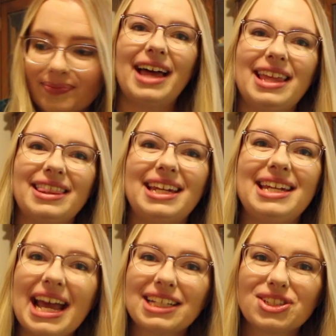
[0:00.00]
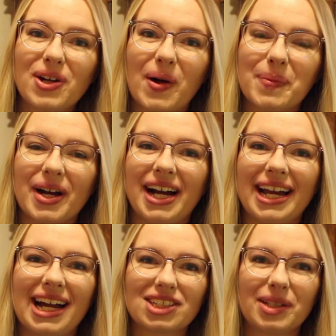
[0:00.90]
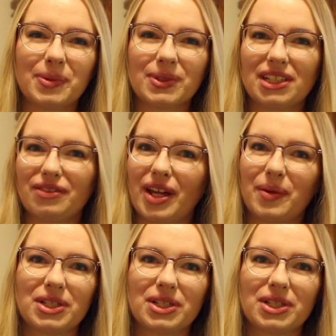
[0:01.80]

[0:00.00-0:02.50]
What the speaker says: And then the next shop I actually bought stuff in,